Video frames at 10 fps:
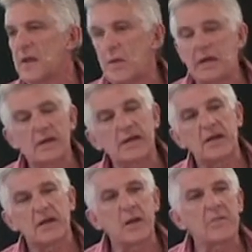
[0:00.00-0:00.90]
But in
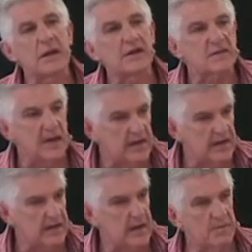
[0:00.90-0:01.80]
condemning us, they
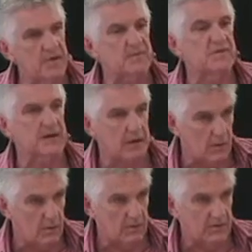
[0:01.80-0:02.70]
condemn
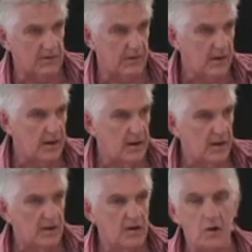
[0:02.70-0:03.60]
themselves.
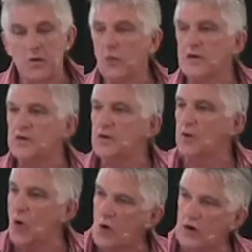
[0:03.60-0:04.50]
You know, the Richard
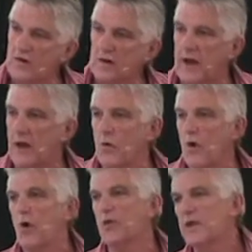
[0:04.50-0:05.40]
Dawkins of our
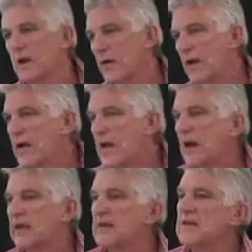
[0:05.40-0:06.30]
world, you know,
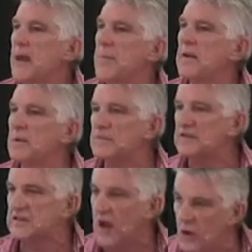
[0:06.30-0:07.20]
are condemning
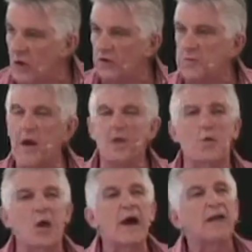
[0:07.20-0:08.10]
themselves by the
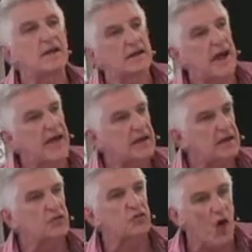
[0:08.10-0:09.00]
way that
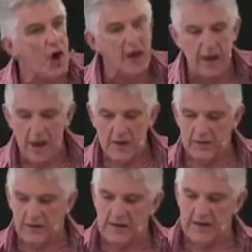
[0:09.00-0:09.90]
they try
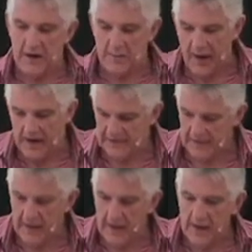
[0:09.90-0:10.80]
to condemn us.
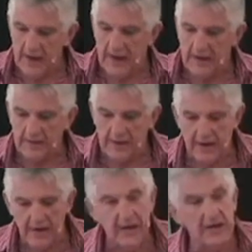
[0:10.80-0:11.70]
And
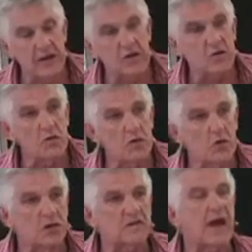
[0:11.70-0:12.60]
then
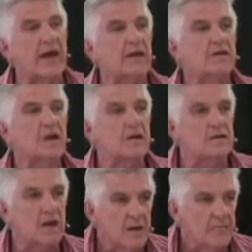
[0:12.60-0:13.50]
you could say in a
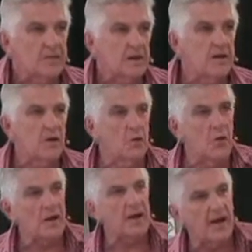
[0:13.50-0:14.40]
sense, you know
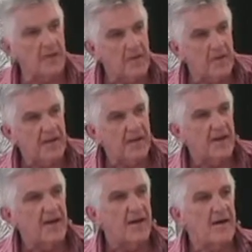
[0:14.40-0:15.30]
what,
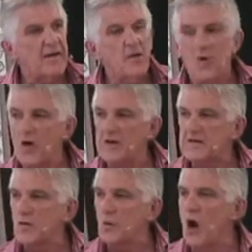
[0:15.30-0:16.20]
the world
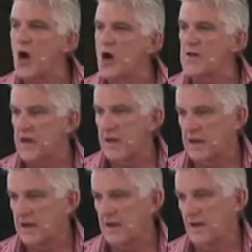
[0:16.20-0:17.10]
isn't
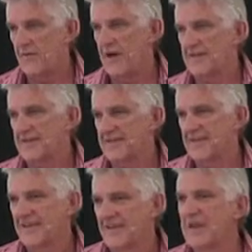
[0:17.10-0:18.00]
worthy of
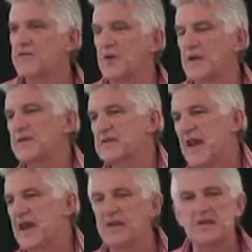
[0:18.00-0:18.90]
us. And that's what he's
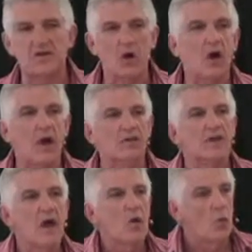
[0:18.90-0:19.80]
saying. These guys
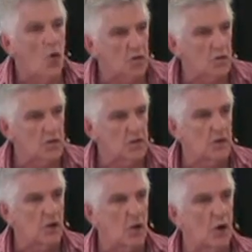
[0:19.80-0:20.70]
walk with the
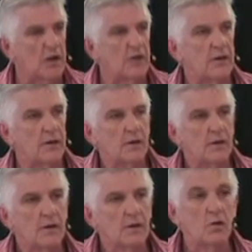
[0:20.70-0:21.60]
Lord.
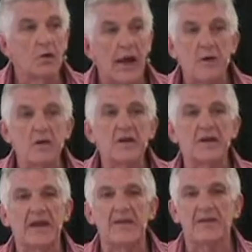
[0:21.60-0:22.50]
Well, hey, we
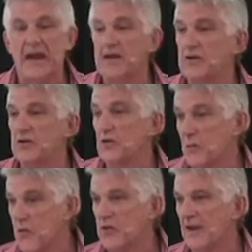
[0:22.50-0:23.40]
need to have an attitude to
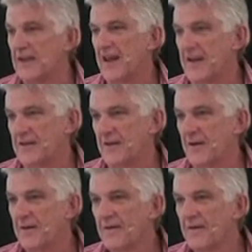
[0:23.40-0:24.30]
walk like that, you know.